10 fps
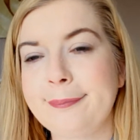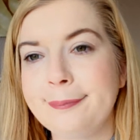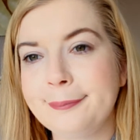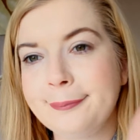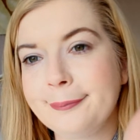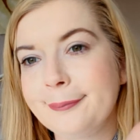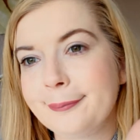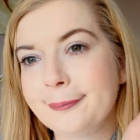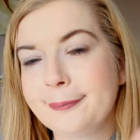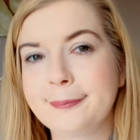
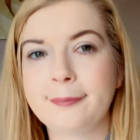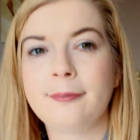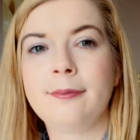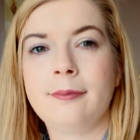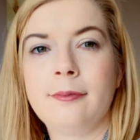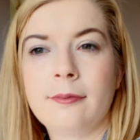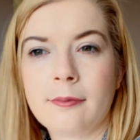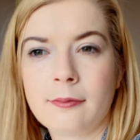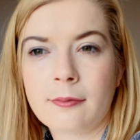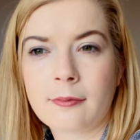
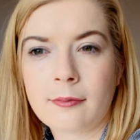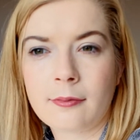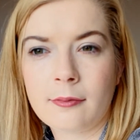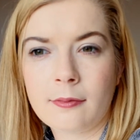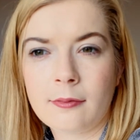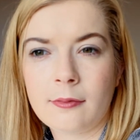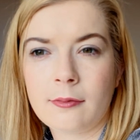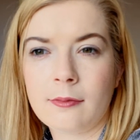Nobody speaks.